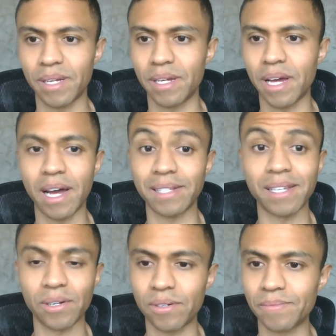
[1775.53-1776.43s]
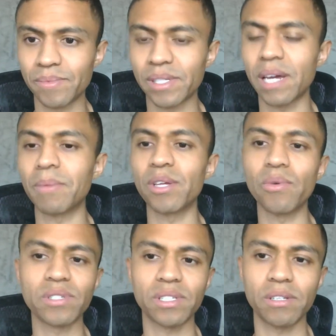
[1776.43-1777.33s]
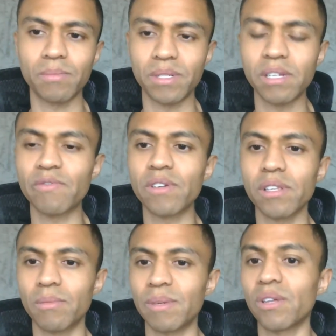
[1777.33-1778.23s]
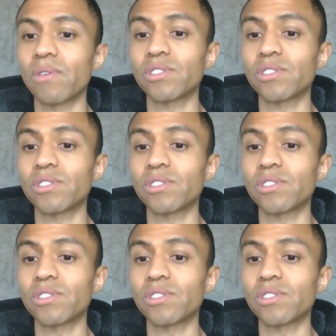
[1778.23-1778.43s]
uh, identical. Okay, but yours is a little bit different, a little bit lower.